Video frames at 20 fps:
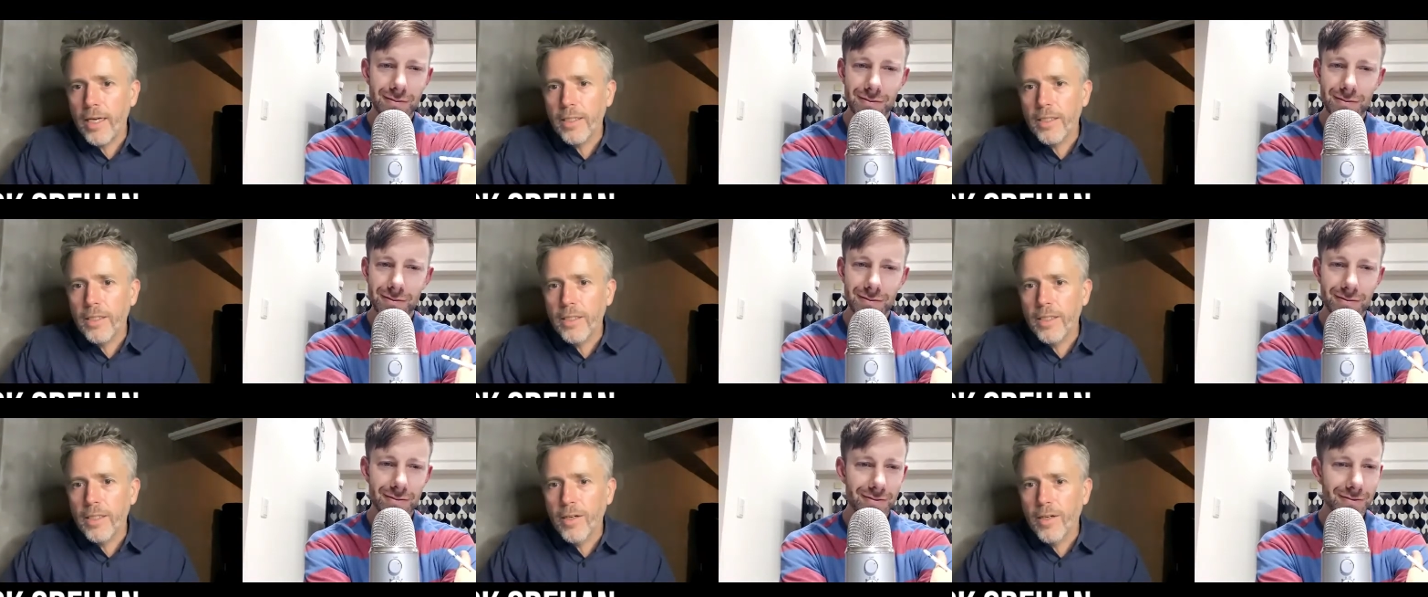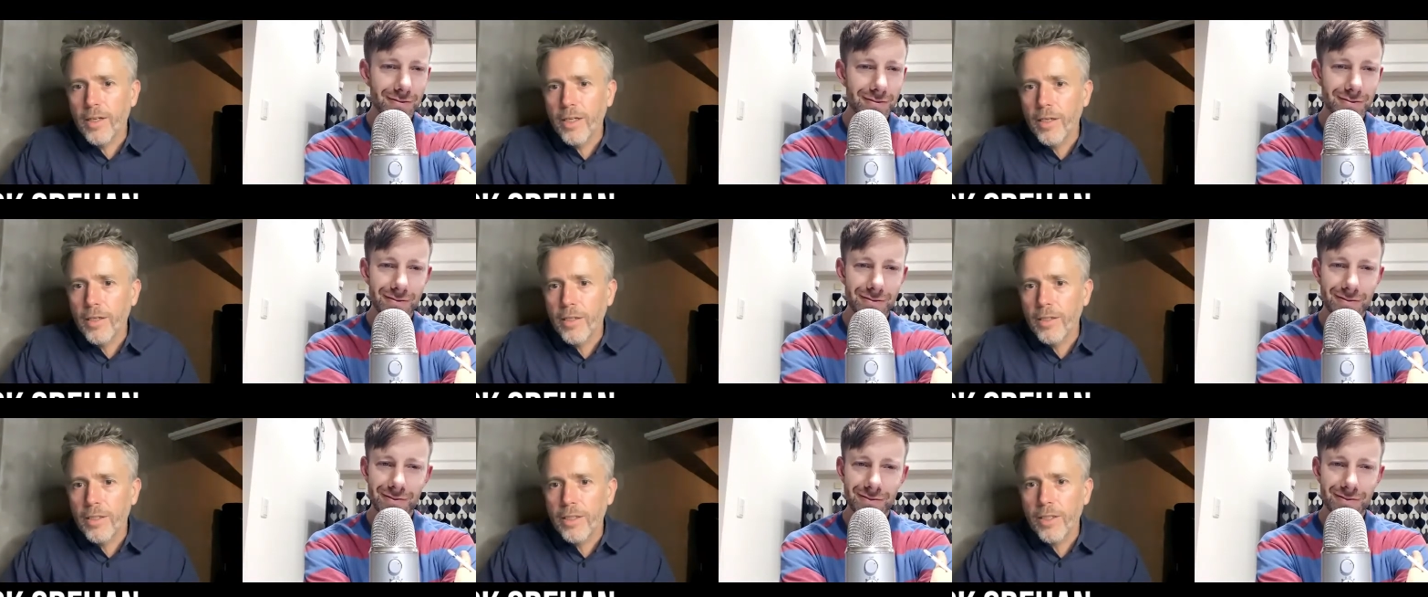Speaker 1: You know, it
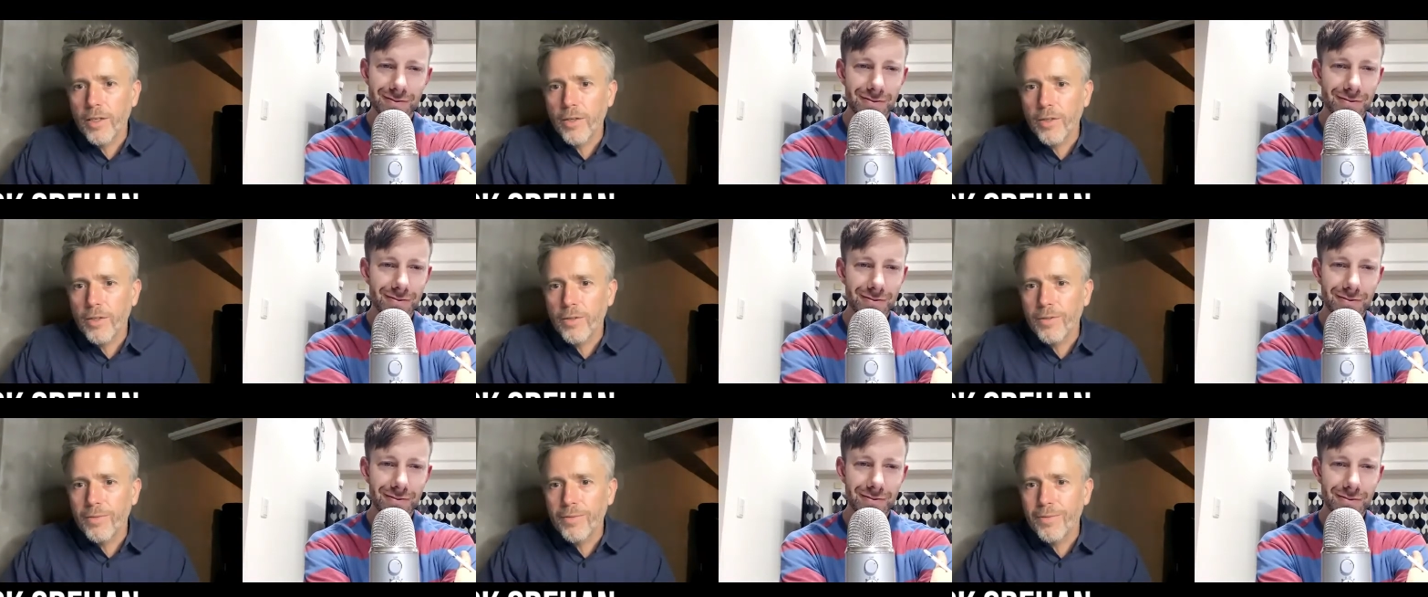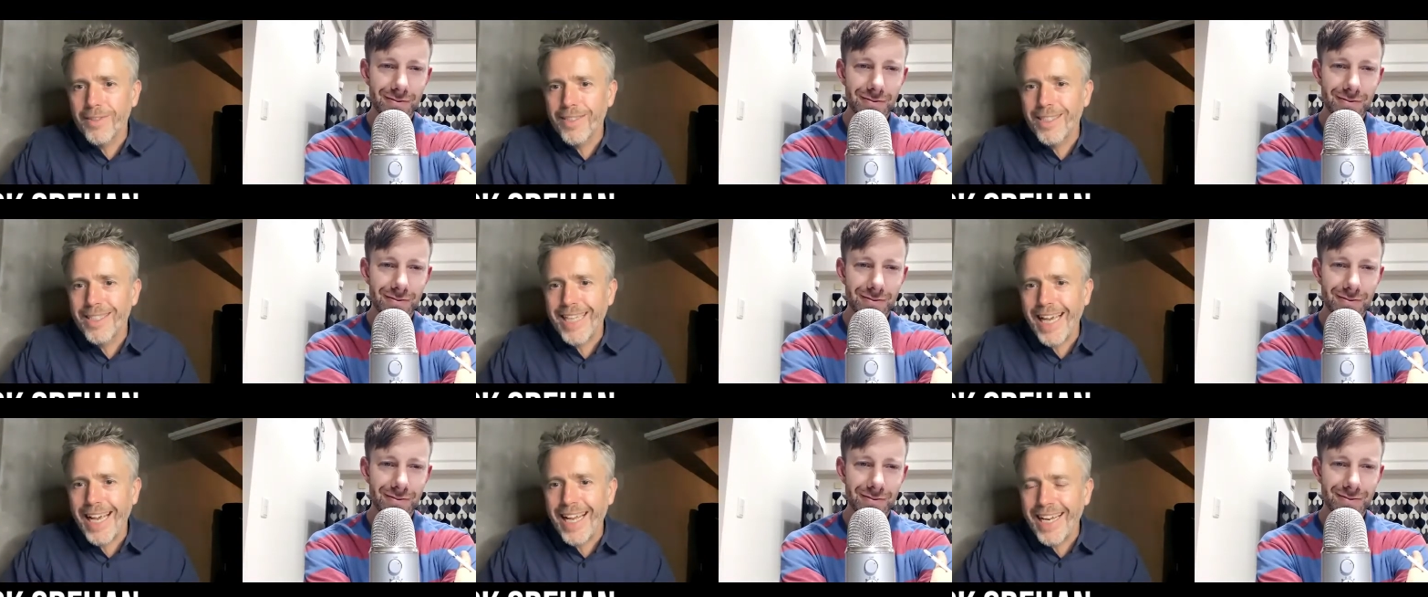looks so
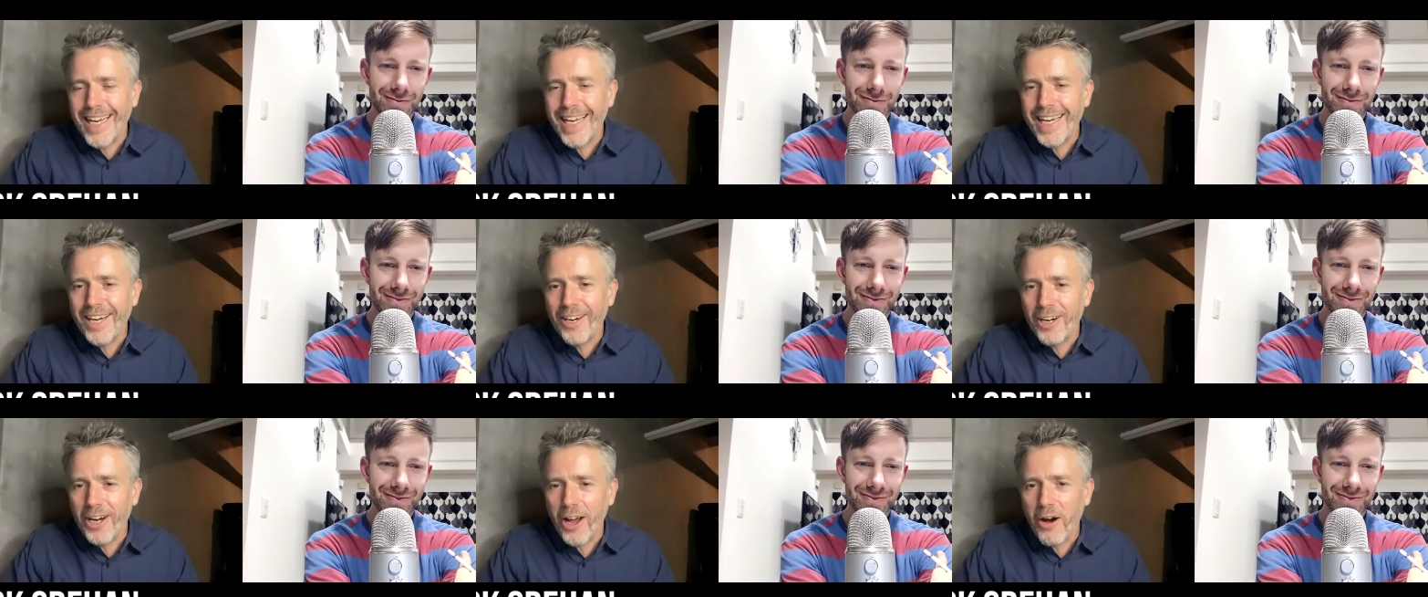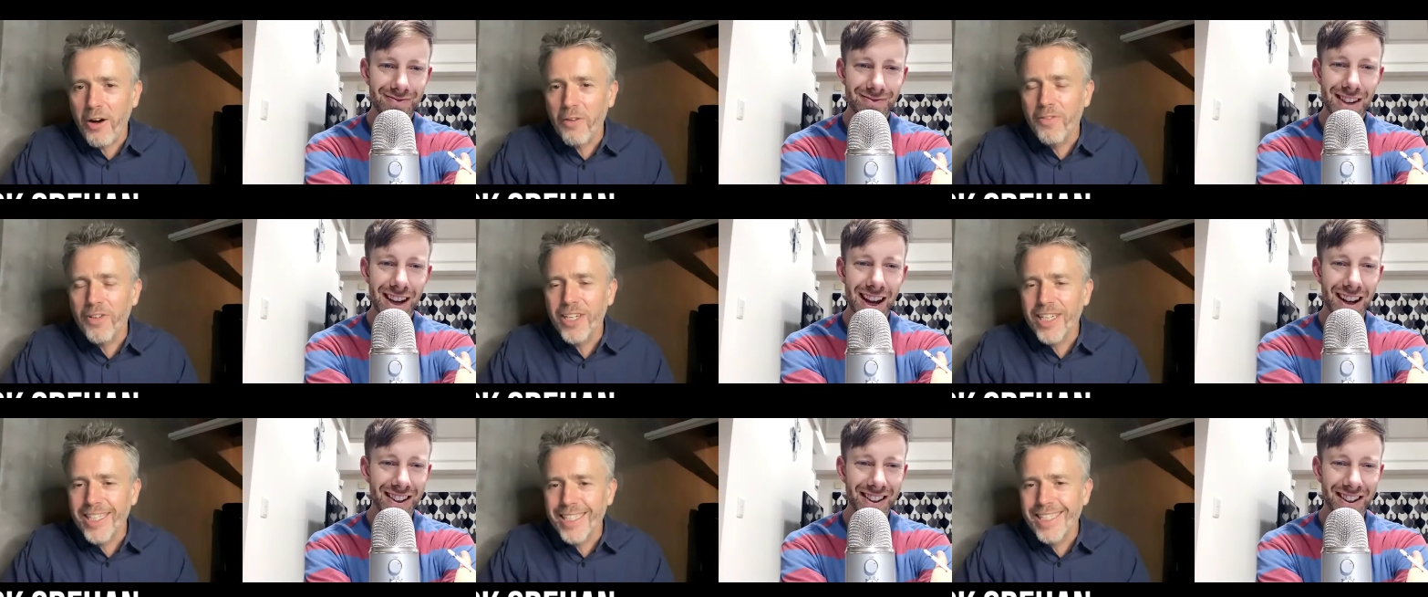selling or
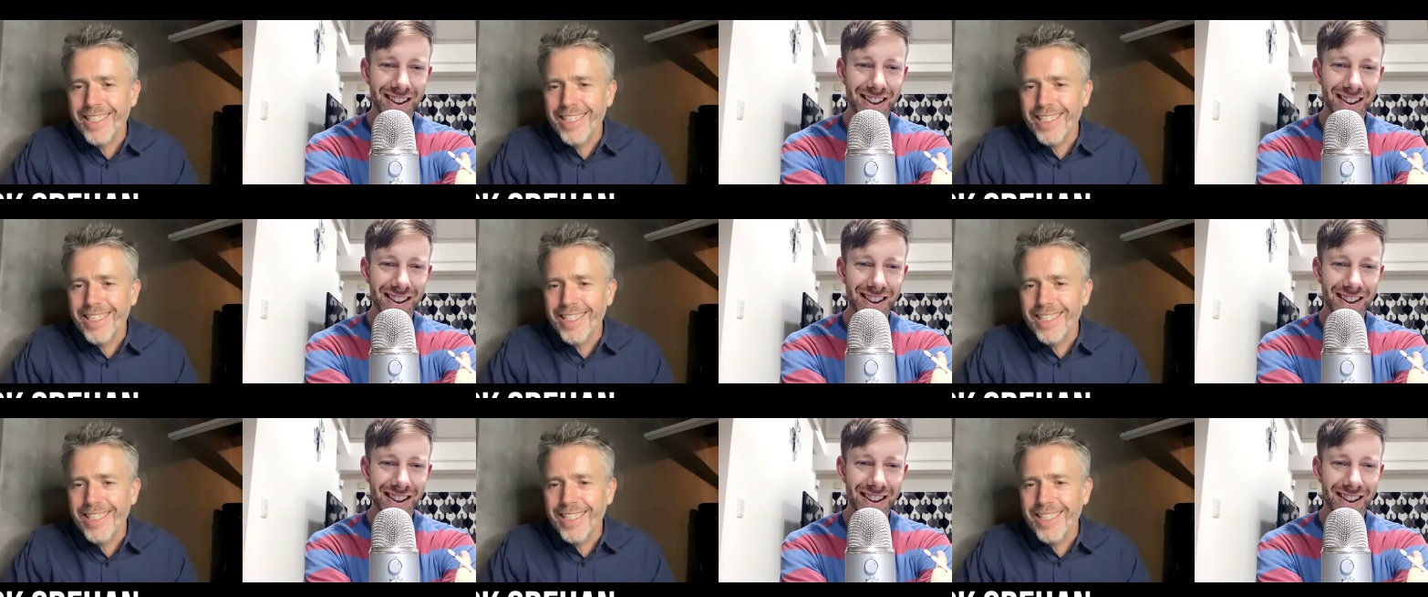obvious.